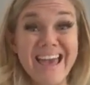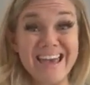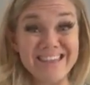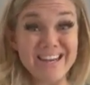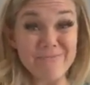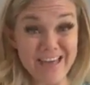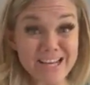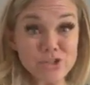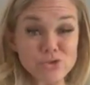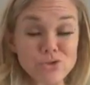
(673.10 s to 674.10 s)
And then if
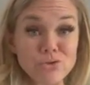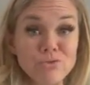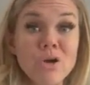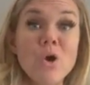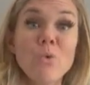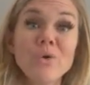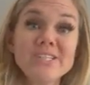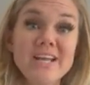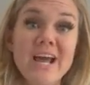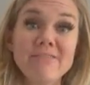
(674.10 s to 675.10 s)
that's true, what
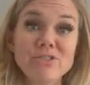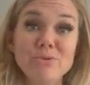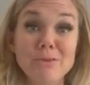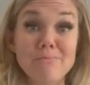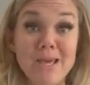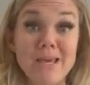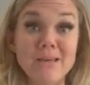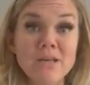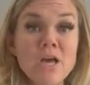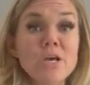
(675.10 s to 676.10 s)
does that have to do with
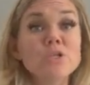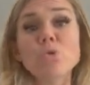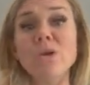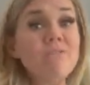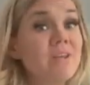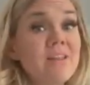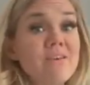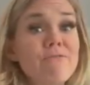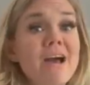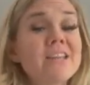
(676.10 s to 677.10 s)
me? So even
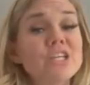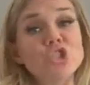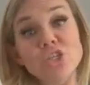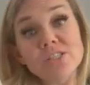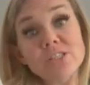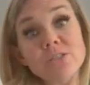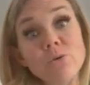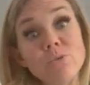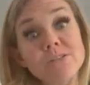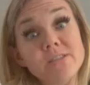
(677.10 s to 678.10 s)
the fact that Jesus
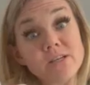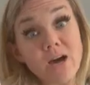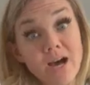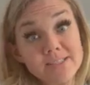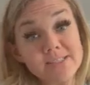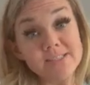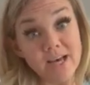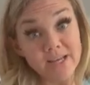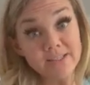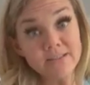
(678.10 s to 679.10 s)
was God's
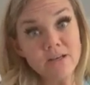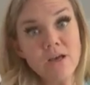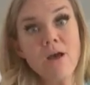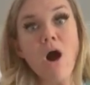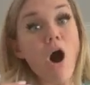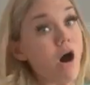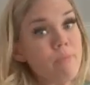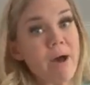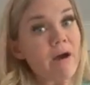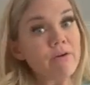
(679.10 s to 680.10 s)
son,
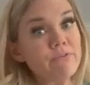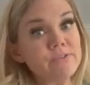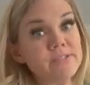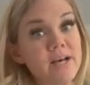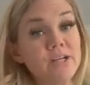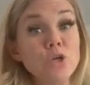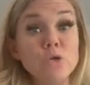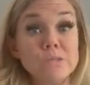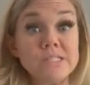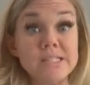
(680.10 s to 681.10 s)
all-powerful son
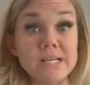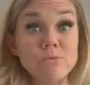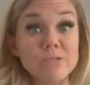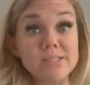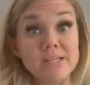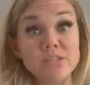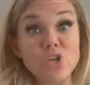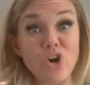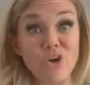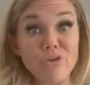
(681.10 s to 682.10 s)
who was sent
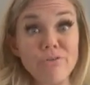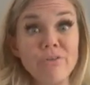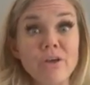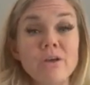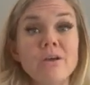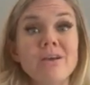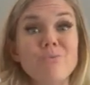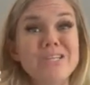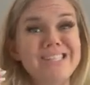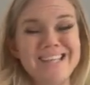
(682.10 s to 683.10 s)
to earth,
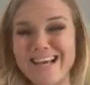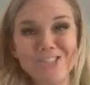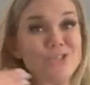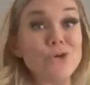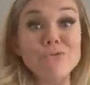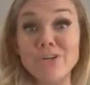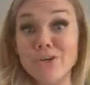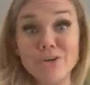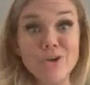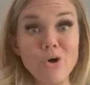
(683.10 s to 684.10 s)
we see that
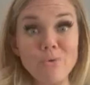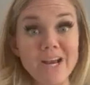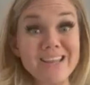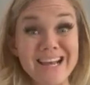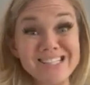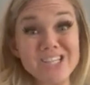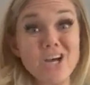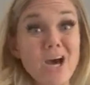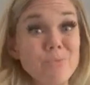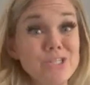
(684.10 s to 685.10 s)
servanthood already. That's the
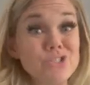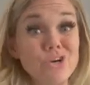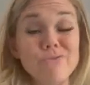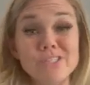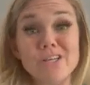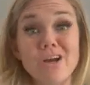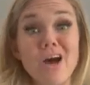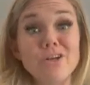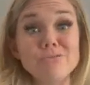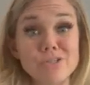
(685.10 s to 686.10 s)
God we serve, is a
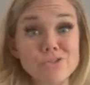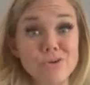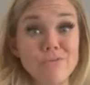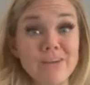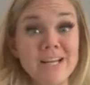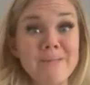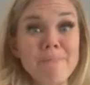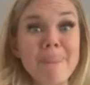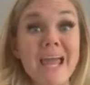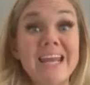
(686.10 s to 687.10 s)
God who's a servant.
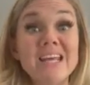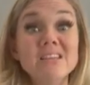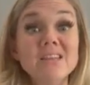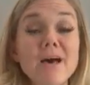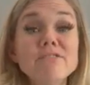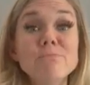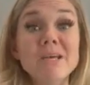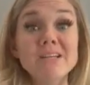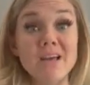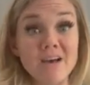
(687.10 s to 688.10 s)
And he loved
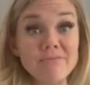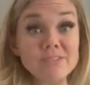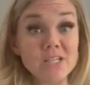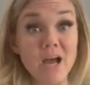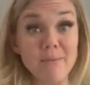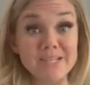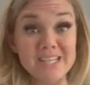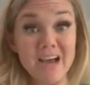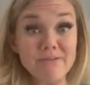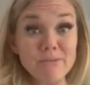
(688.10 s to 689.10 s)
me enough to come and
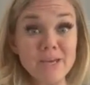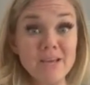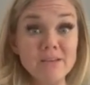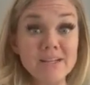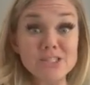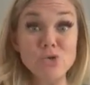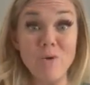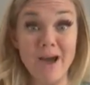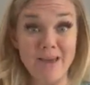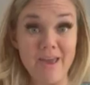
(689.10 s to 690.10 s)
die for me. That's who
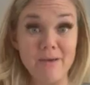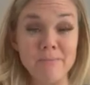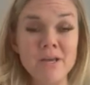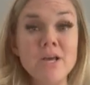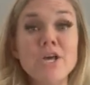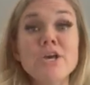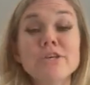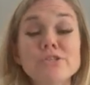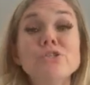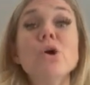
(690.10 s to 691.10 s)
I am.
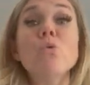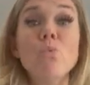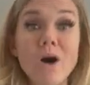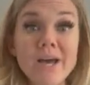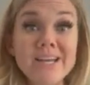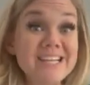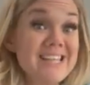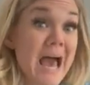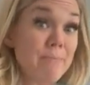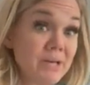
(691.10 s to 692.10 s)
So what is
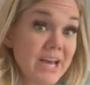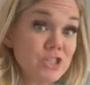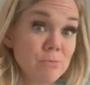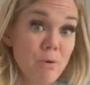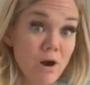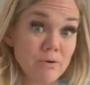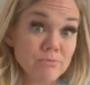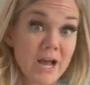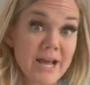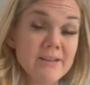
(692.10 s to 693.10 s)
the application part,
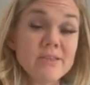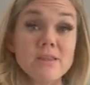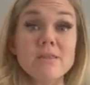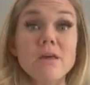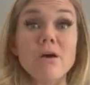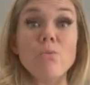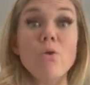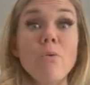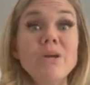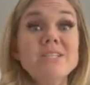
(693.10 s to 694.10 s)
right? The
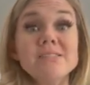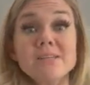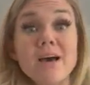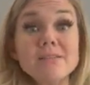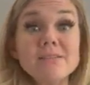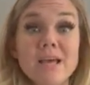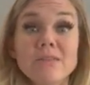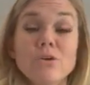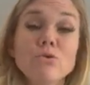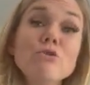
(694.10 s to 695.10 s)
what we discuss in
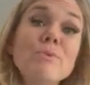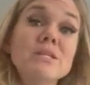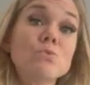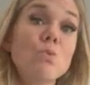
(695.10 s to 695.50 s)
the group is